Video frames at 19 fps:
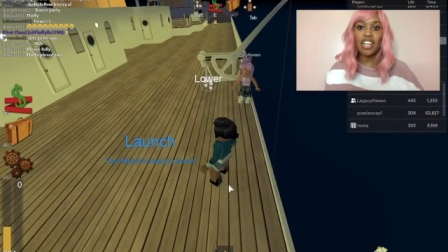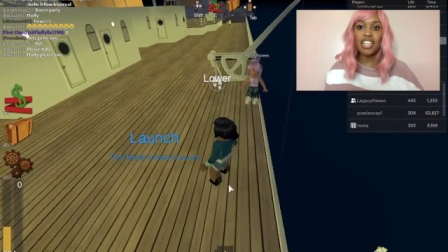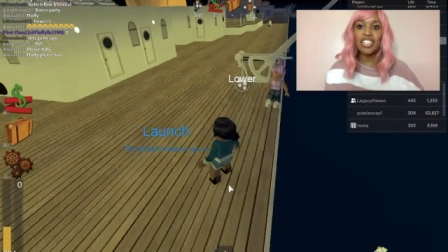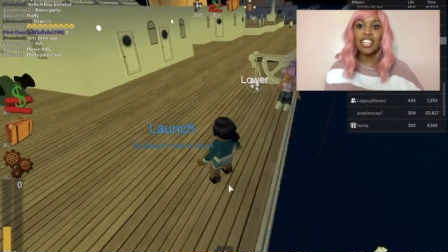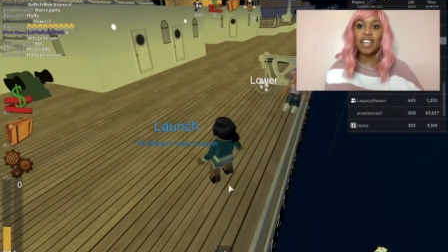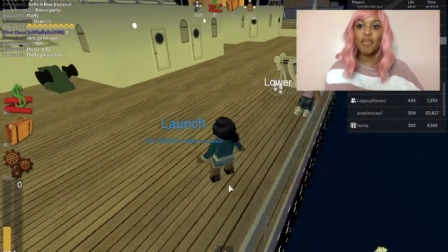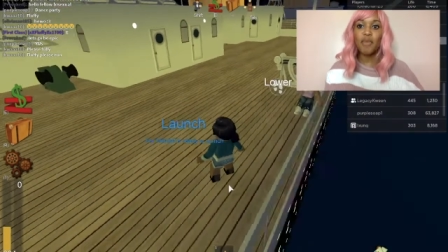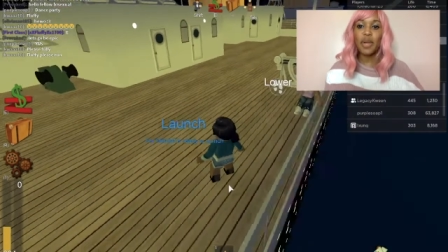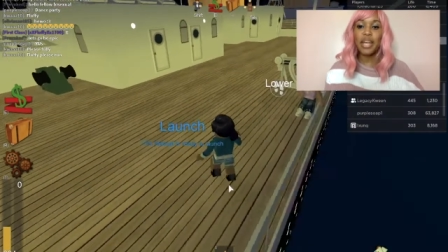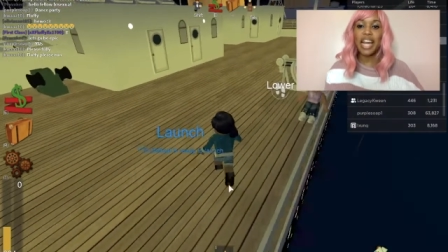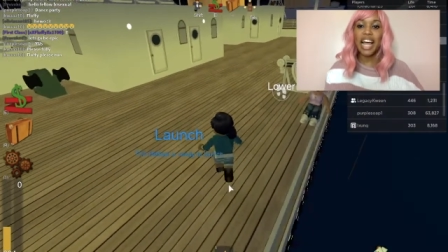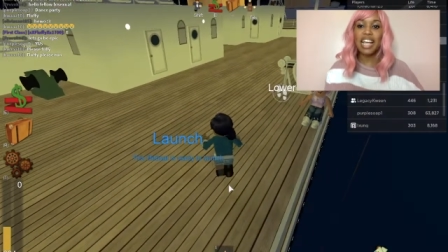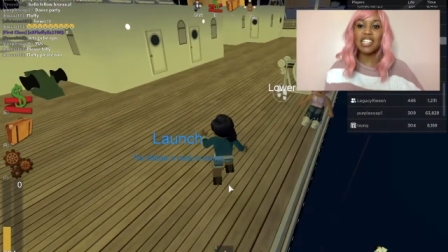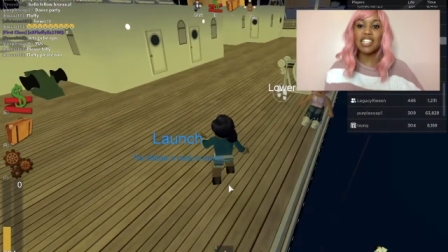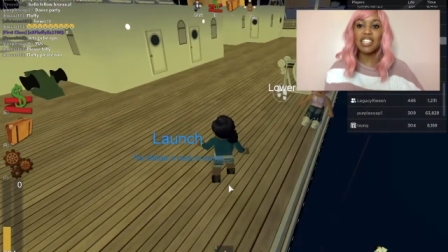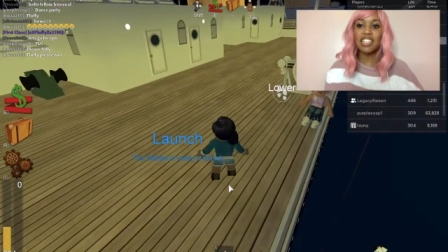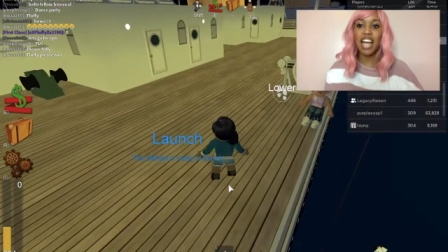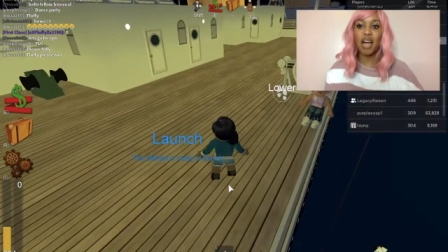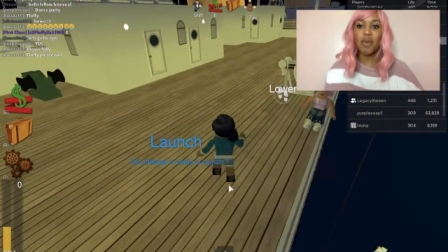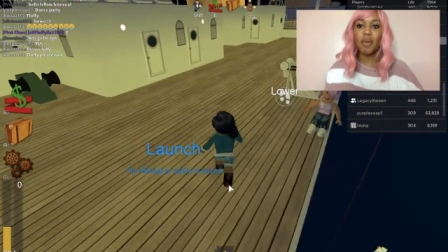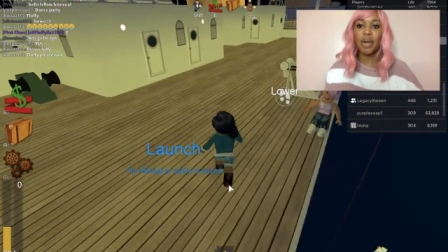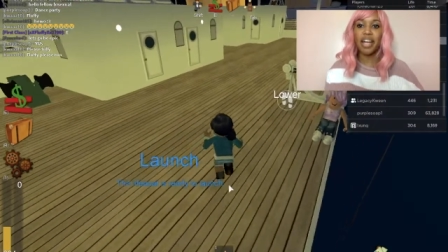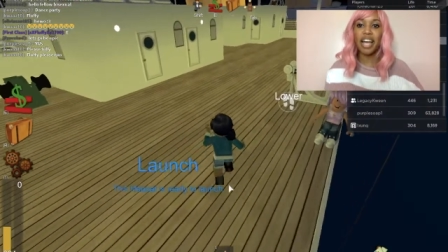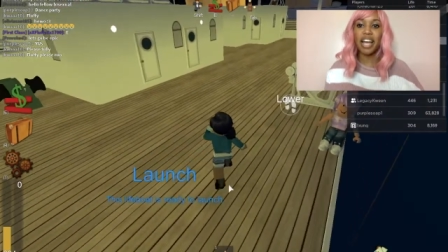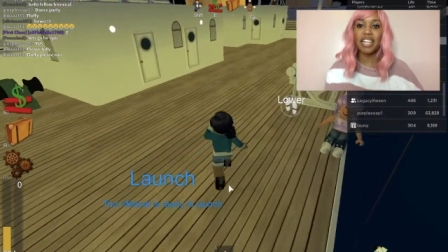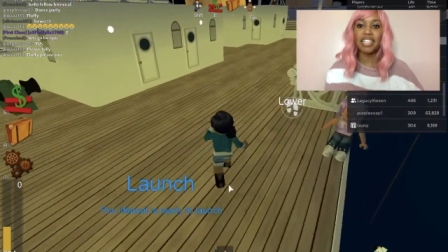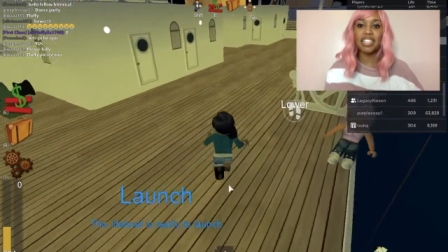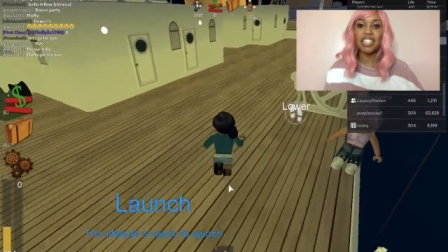let's see if we can ask this guy where he
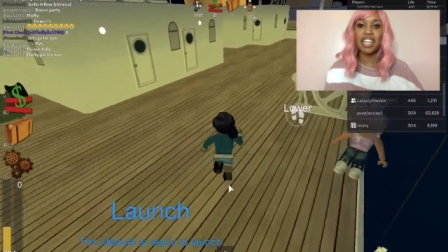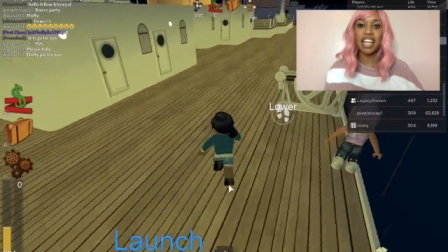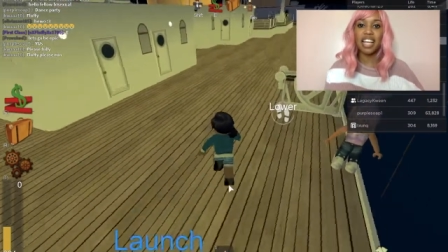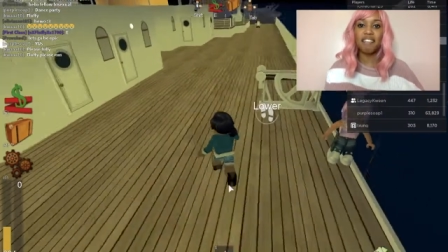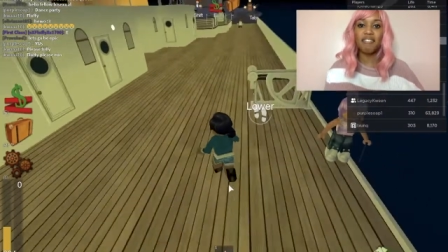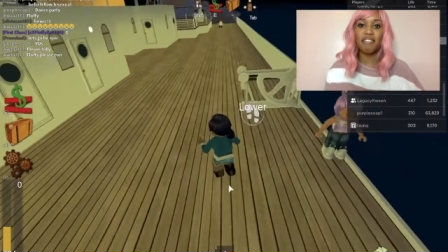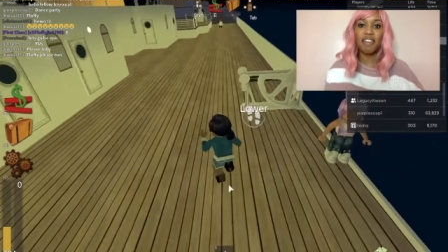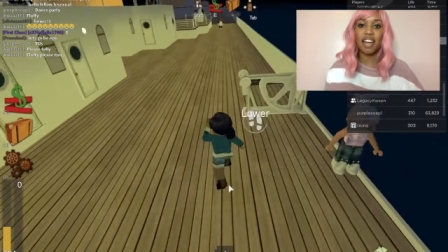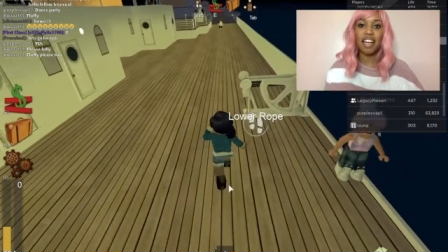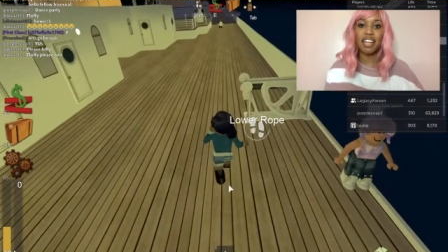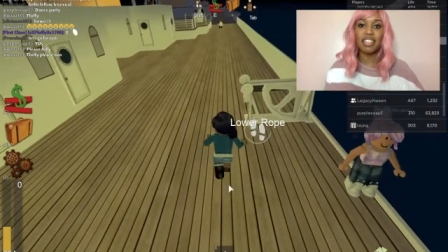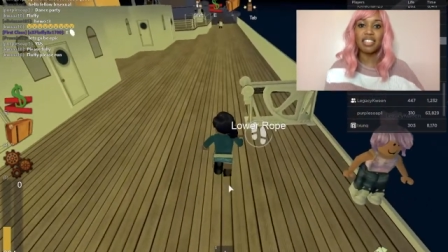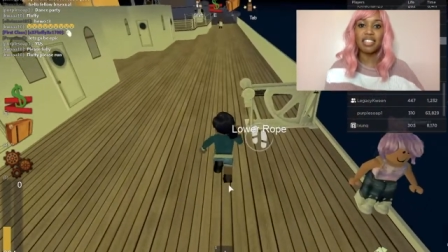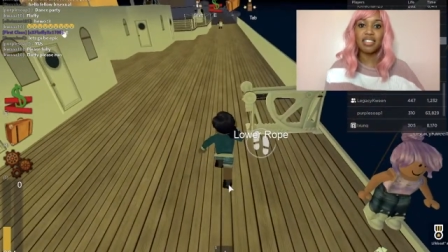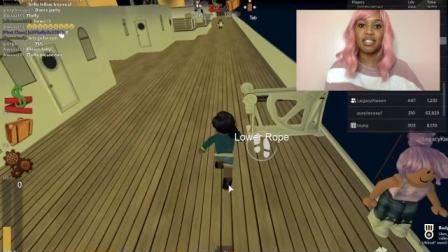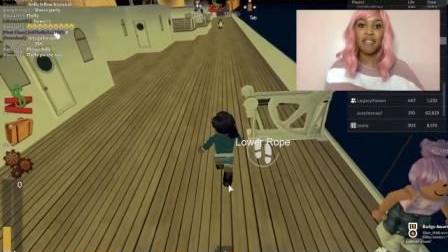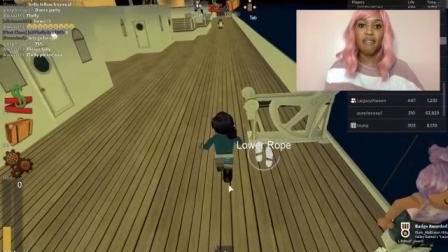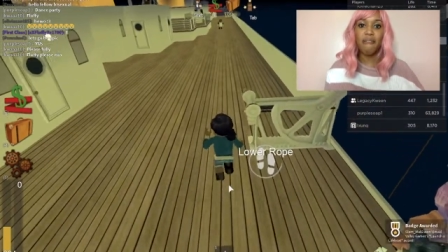got his life vest.